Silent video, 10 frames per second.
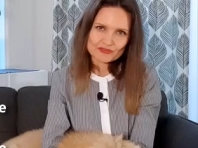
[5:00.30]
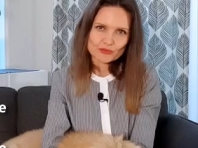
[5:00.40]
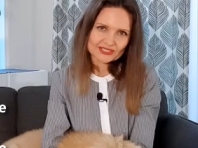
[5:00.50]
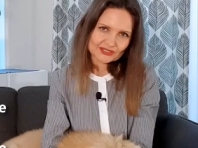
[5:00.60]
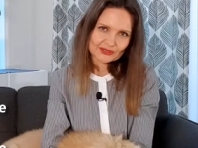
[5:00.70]

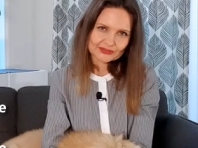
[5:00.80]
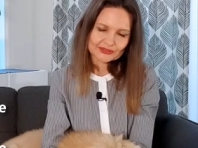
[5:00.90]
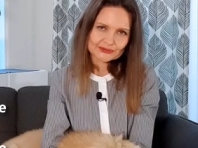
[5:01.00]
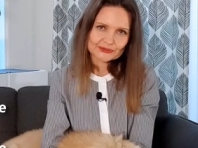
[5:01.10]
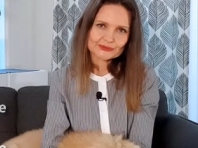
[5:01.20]
F1
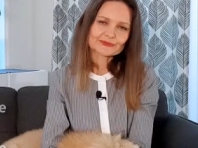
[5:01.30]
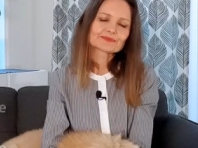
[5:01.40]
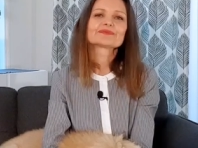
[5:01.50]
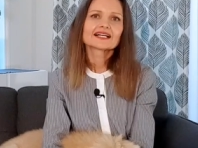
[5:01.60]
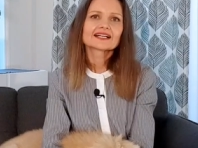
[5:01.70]
Golden Doodle.
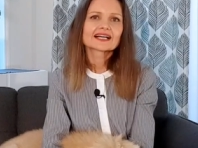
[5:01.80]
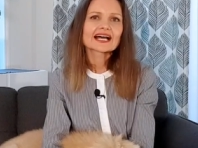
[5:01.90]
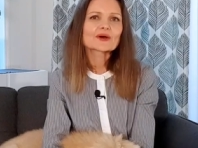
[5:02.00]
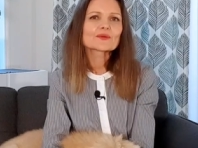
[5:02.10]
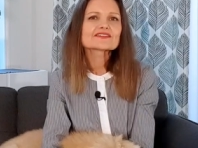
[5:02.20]

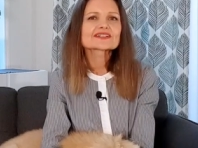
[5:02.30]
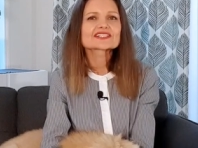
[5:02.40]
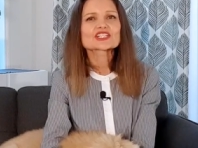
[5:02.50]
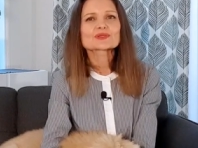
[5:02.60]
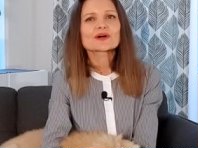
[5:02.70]
However,
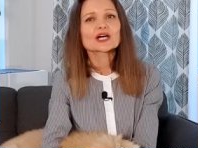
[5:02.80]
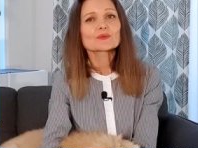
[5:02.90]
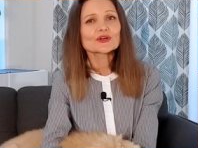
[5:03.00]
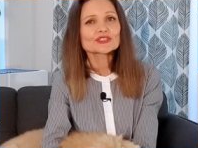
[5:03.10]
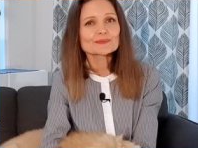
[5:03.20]
despite
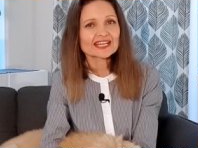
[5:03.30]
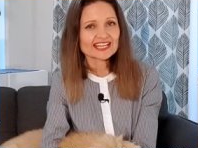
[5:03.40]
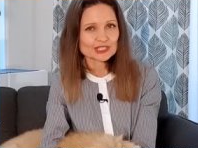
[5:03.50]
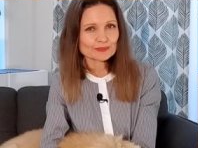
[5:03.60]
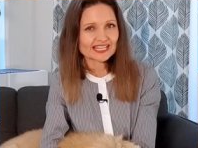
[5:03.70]
what you may
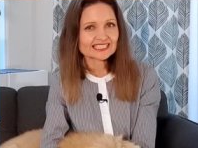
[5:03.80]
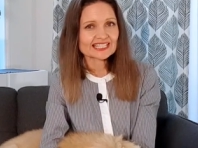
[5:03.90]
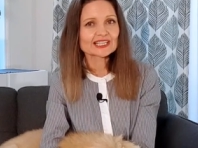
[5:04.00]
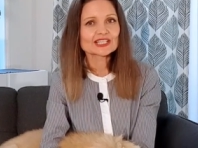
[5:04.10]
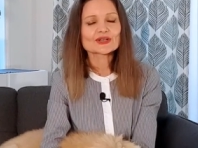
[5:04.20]

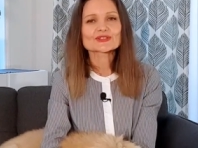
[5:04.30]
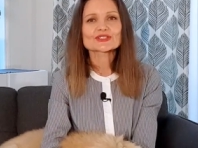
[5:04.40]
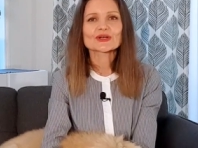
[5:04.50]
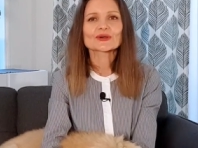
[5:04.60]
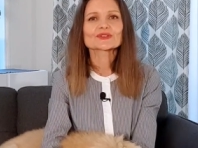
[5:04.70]
expect,
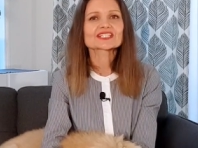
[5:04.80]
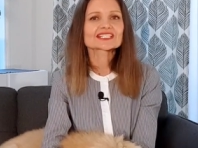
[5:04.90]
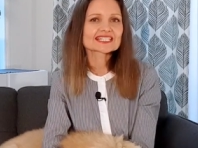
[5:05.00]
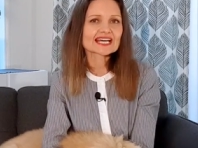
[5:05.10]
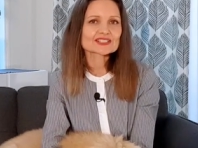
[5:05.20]
Leo's coat
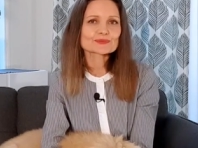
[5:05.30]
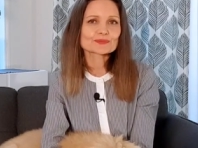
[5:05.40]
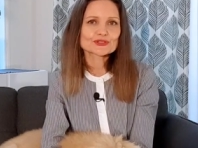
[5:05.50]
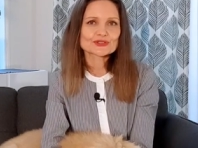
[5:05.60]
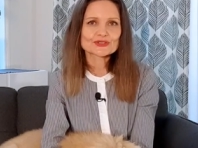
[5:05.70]
does
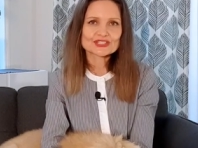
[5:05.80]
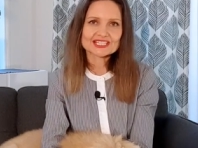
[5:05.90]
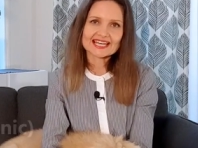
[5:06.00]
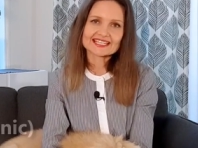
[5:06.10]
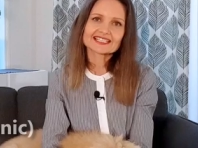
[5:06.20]
produce
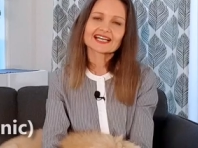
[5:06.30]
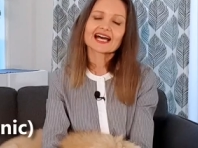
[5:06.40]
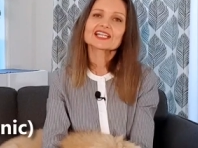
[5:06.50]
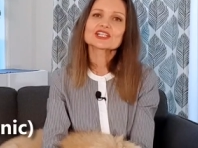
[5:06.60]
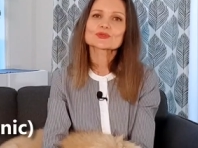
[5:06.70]
dander
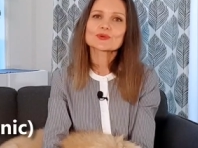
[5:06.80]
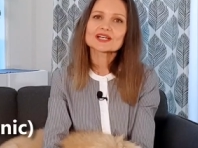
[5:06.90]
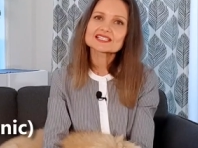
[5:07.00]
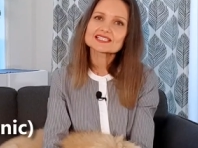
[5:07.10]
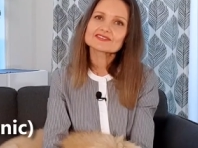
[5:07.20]
and is
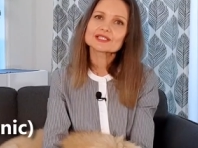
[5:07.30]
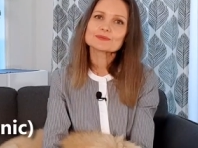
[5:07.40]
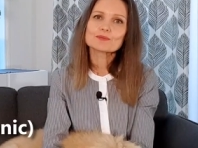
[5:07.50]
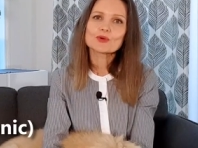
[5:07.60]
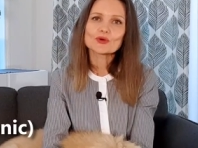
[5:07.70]
relatively
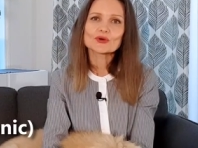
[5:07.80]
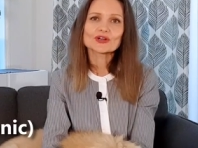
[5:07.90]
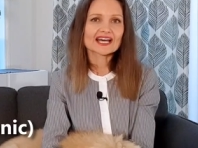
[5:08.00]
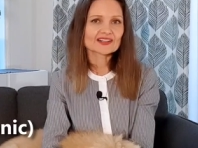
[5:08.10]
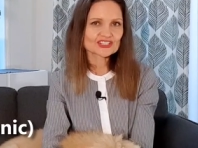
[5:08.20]
more
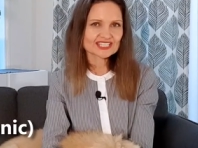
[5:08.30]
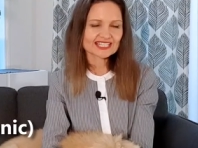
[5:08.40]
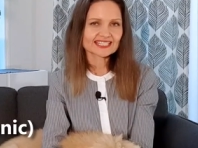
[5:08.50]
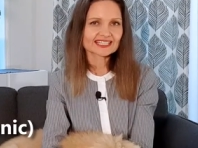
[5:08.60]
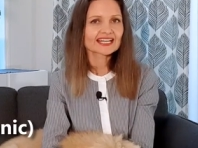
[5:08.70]

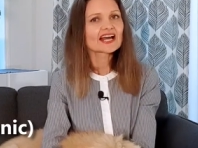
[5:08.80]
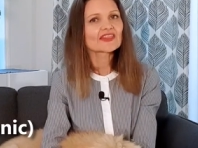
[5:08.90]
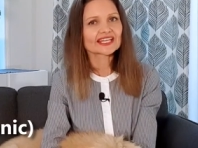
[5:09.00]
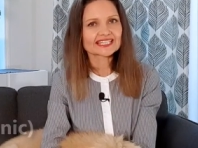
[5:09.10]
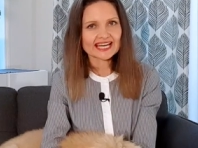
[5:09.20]
allergenic
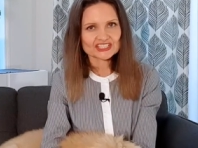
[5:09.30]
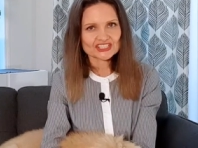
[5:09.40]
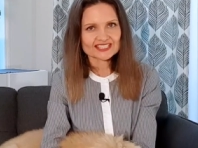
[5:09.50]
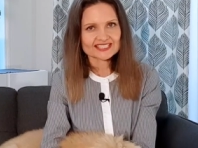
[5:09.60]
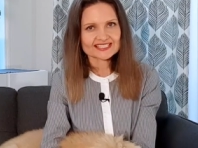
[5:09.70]
than
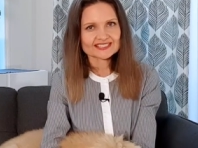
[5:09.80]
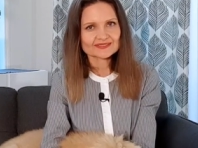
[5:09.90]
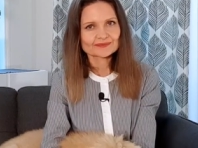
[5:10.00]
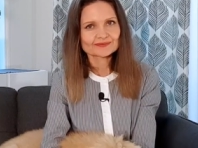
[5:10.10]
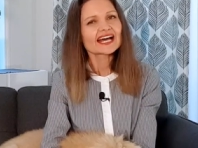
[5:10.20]
Ash's.
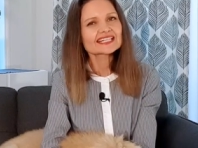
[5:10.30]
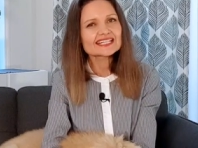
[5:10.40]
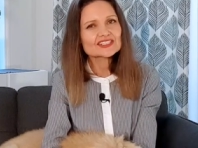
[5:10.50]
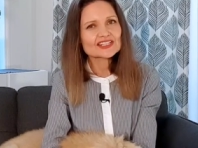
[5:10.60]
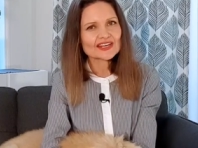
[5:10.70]
And
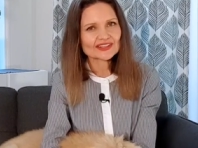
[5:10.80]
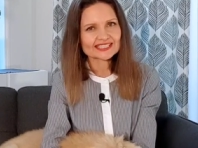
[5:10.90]
here's another